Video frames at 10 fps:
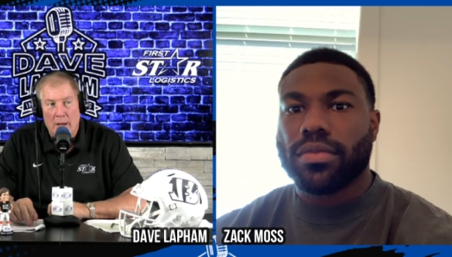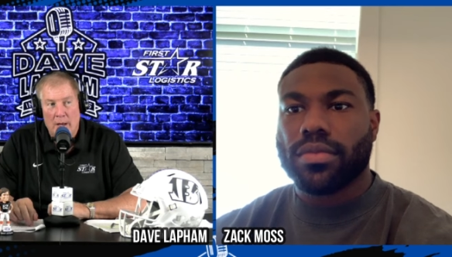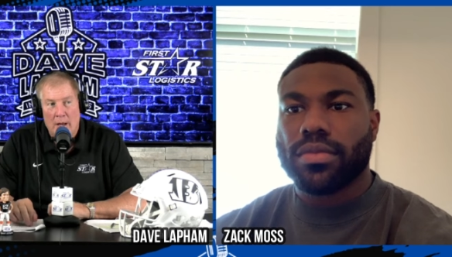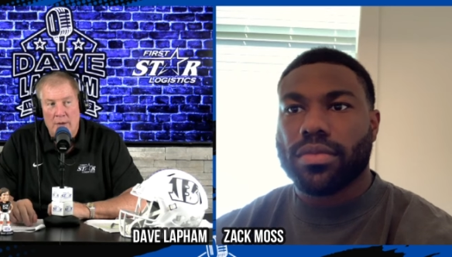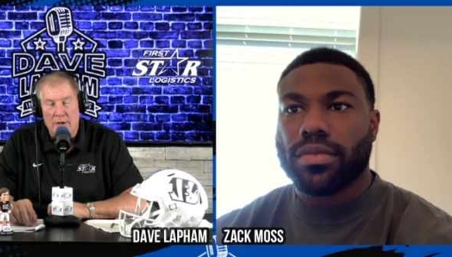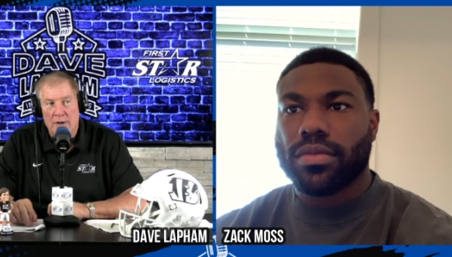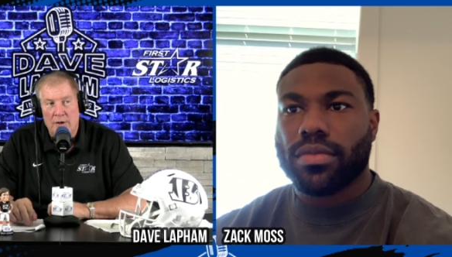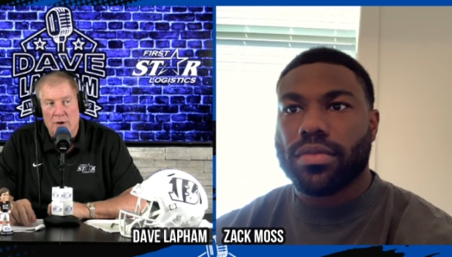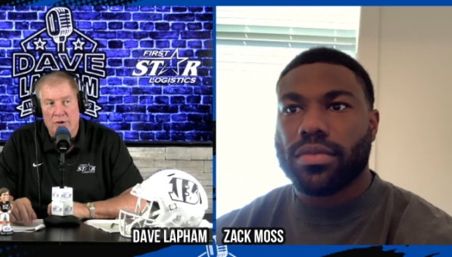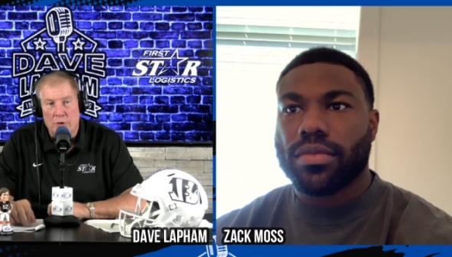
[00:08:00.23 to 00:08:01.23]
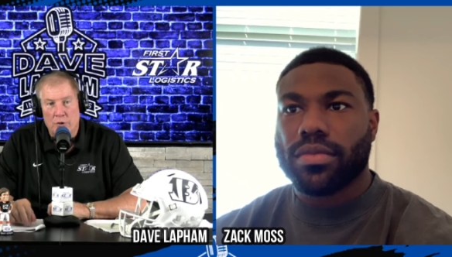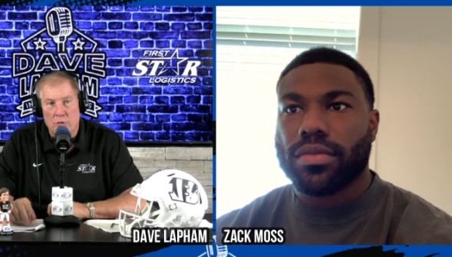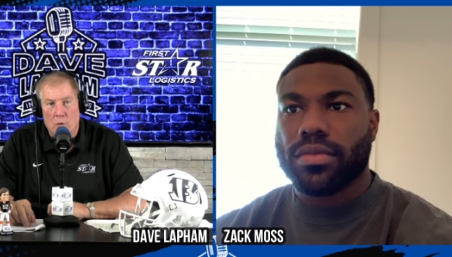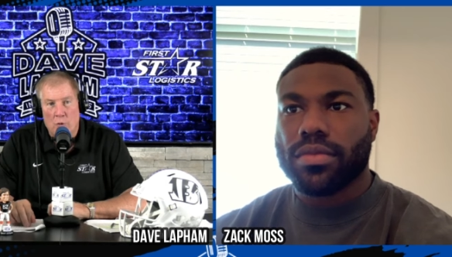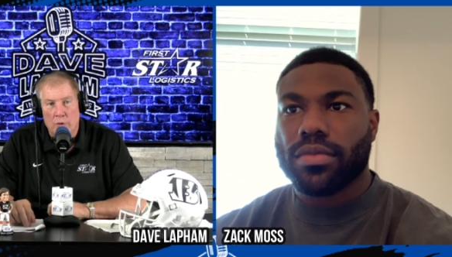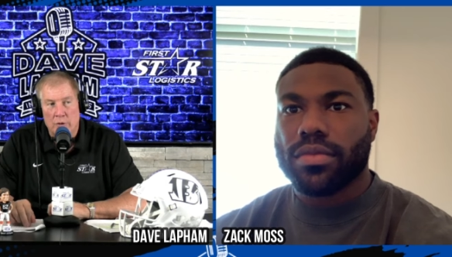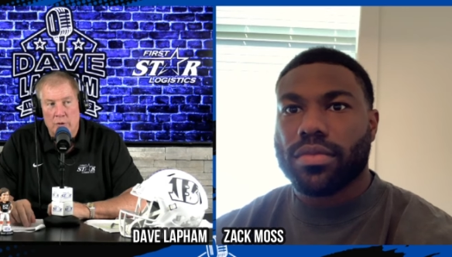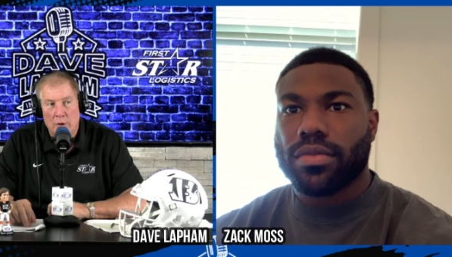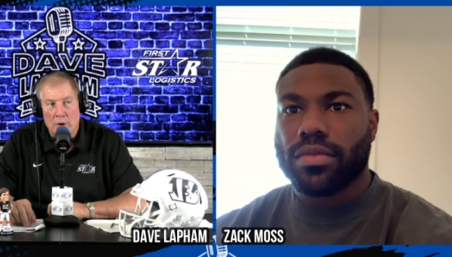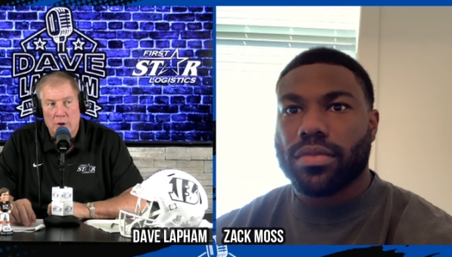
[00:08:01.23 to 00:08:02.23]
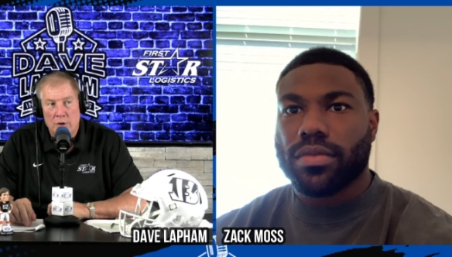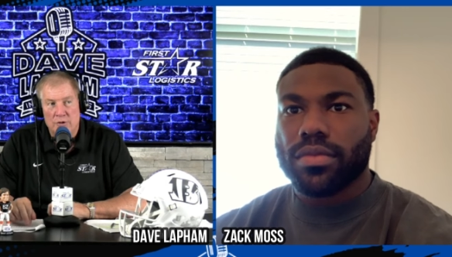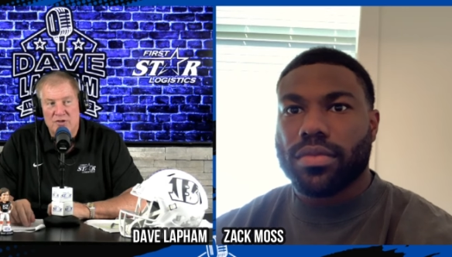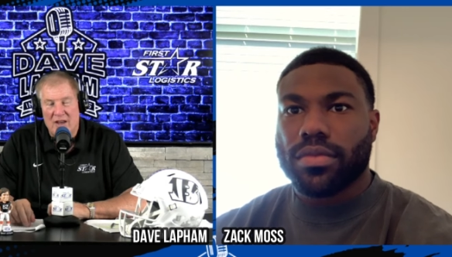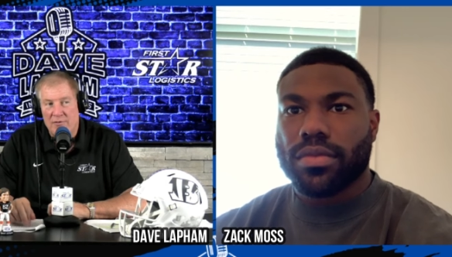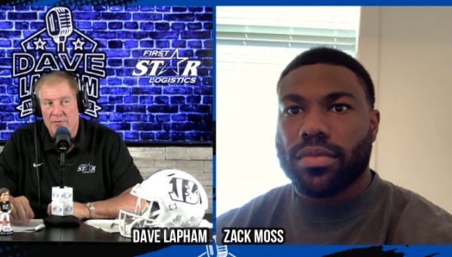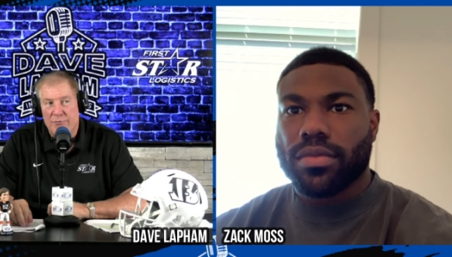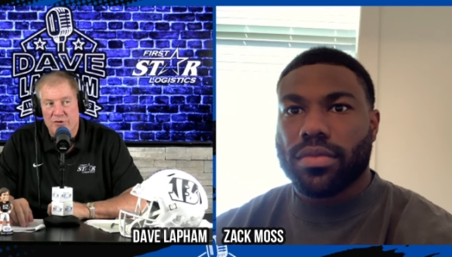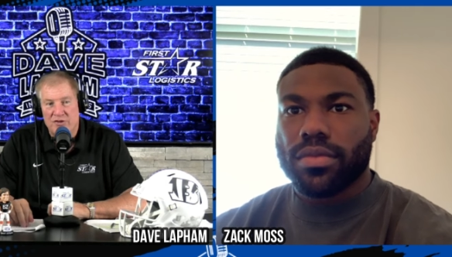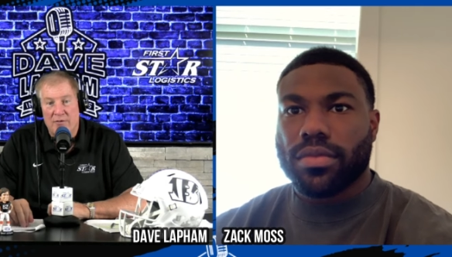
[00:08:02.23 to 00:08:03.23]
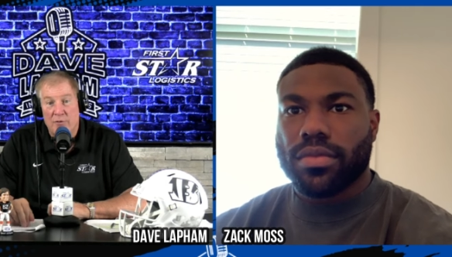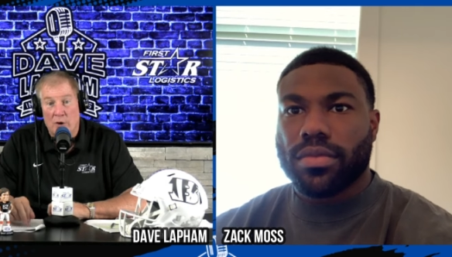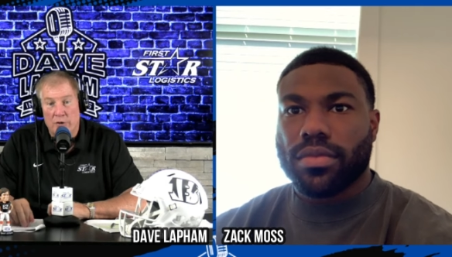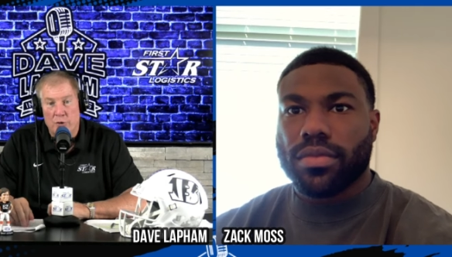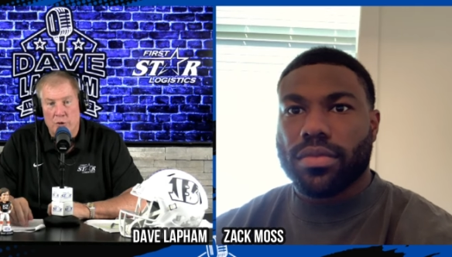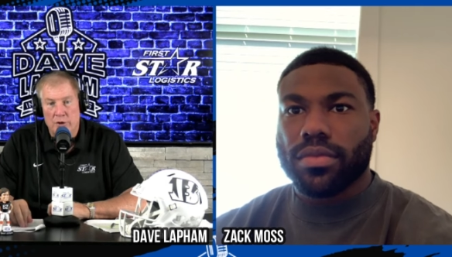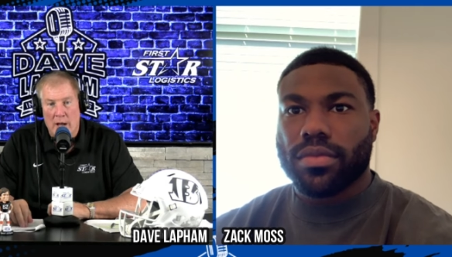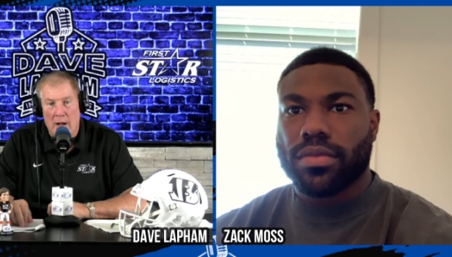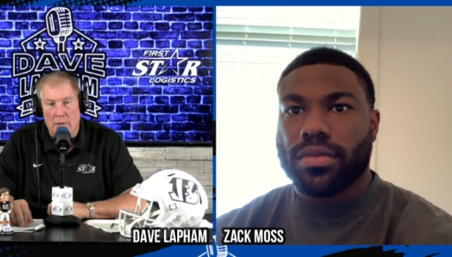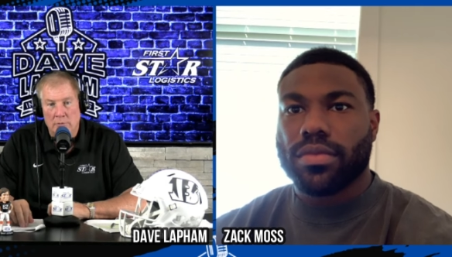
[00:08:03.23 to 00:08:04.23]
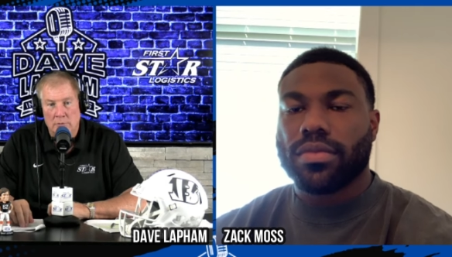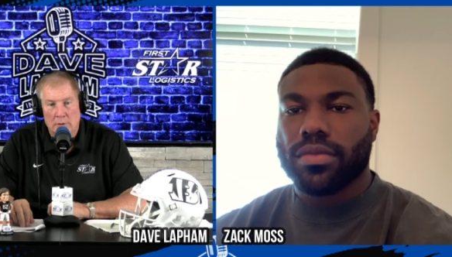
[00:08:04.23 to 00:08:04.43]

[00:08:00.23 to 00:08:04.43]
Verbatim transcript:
Speaker 1: And then in the third quarter, you're seven for seven on third down,